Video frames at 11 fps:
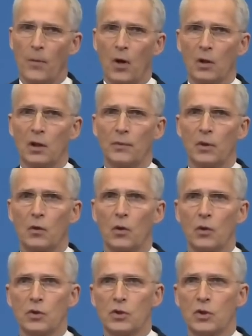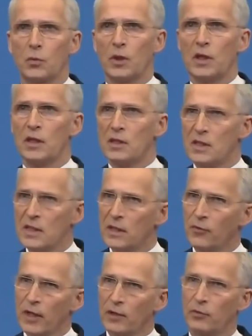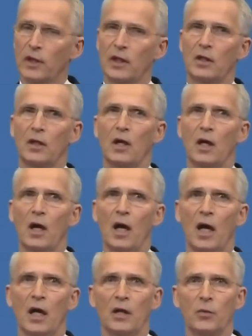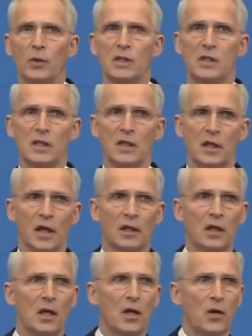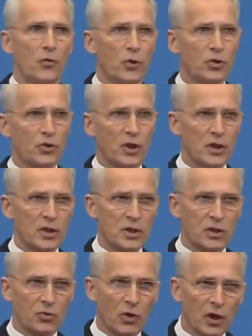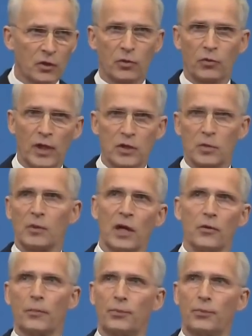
partly because we see the rhetoric uh, and we see that Russia is uh, trying to create some kind